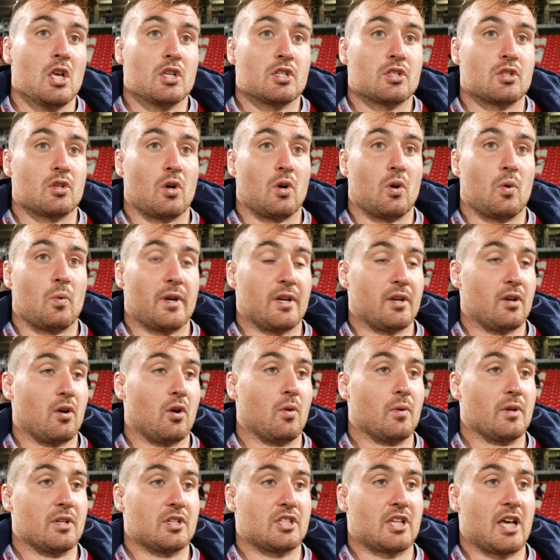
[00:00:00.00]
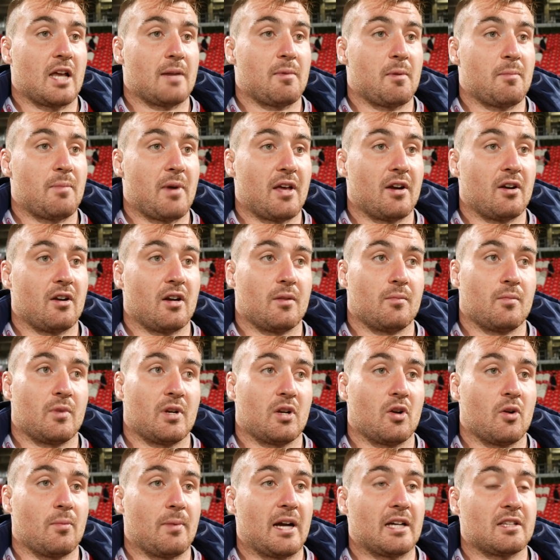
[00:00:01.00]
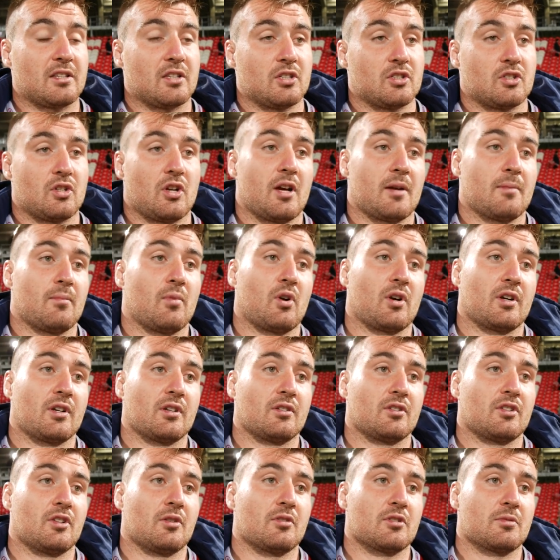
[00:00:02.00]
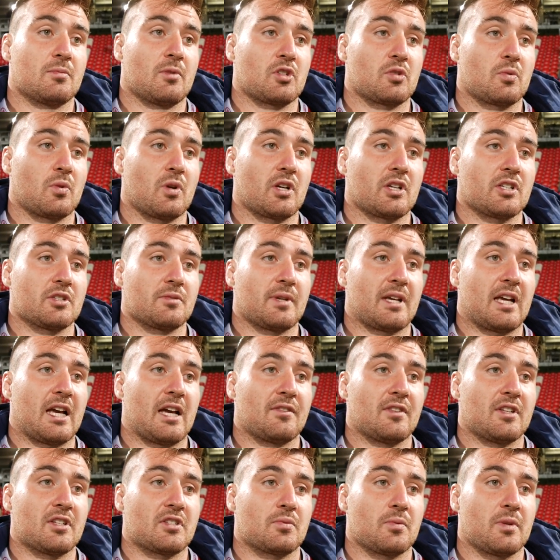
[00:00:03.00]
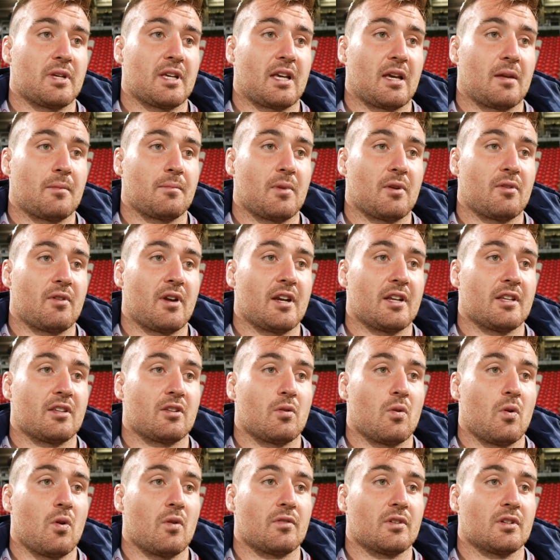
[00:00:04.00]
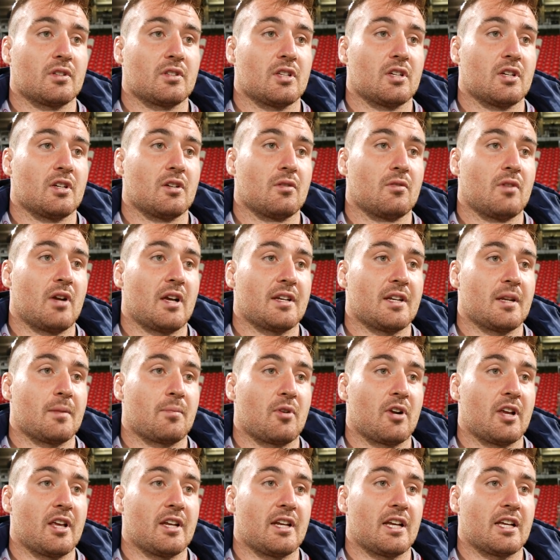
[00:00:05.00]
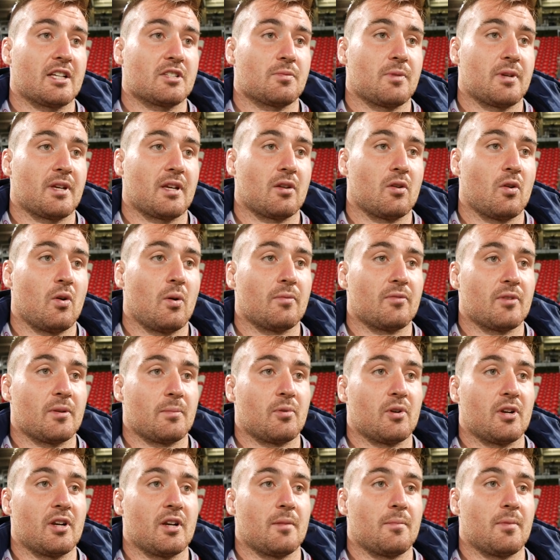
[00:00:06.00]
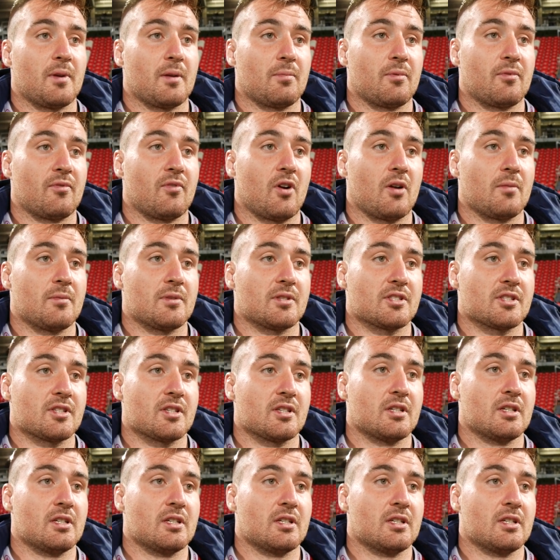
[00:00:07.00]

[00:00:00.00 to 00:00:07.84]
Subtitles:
So we know we just got to be better, and we'll go back to the drawing board and do as much work as we can this week and be ready to go over to Rodney Parade next week and hopefully put in a big performance.